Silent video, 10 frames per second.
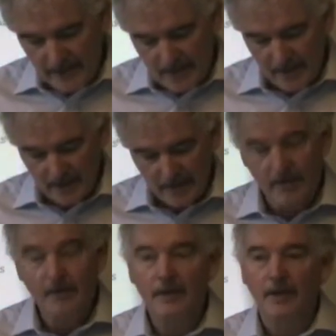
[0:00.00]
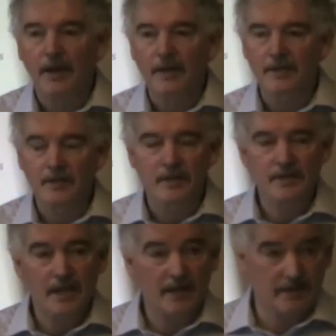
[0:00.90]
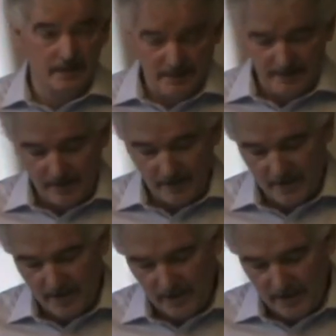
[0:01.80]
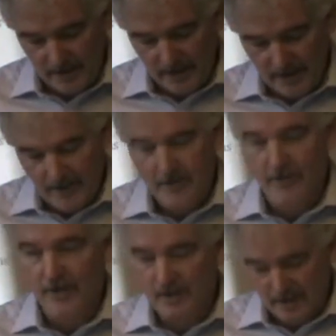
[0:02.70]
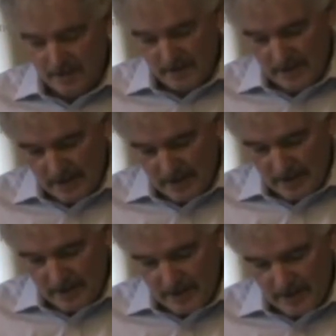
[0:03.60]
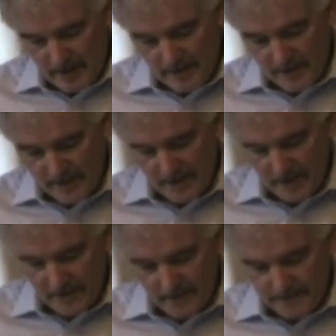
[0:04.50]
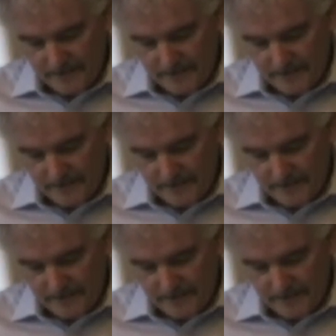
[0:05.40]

the internet, as Sally, I think, has so clearly suggested in her presentation.